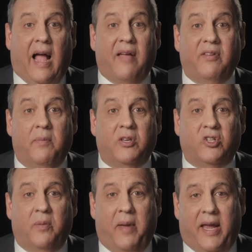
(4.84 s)
I have an
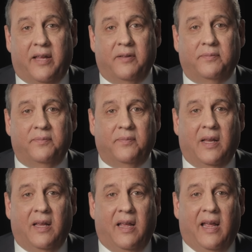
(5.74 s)
admission to make.
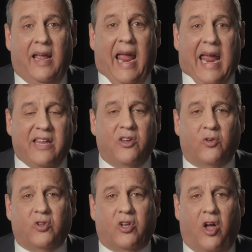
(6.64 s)
Eight
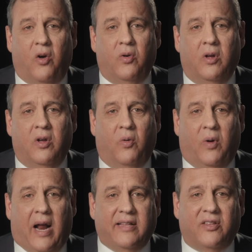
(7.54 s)
years ago,
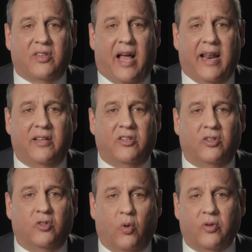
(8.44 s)
when I decided
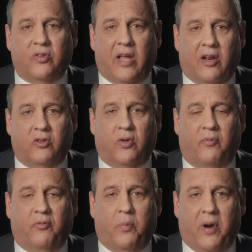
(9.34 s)
to endorse Donald
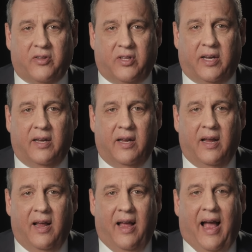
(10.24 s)
Trump for president,
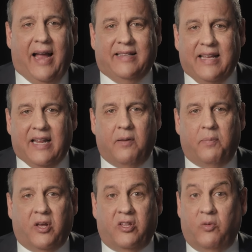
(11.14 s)
I did it
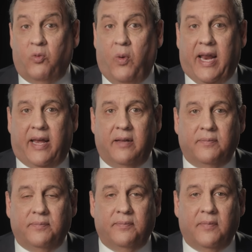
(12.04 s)
because he was winning.
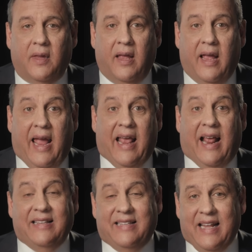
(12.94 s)

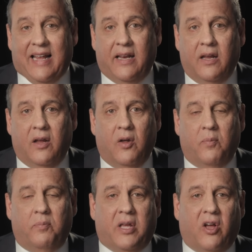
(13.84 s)
And I did it
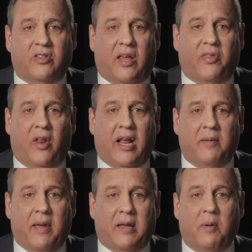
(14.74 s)
because I thought I
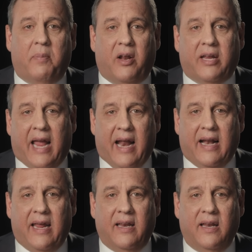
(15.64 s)
could make him a better
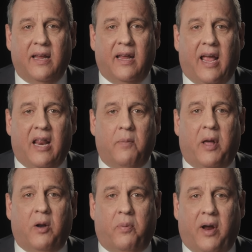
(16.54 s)
candidate and a
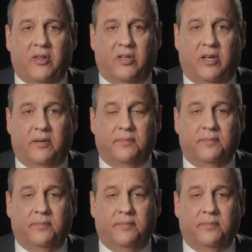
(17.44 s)
better president.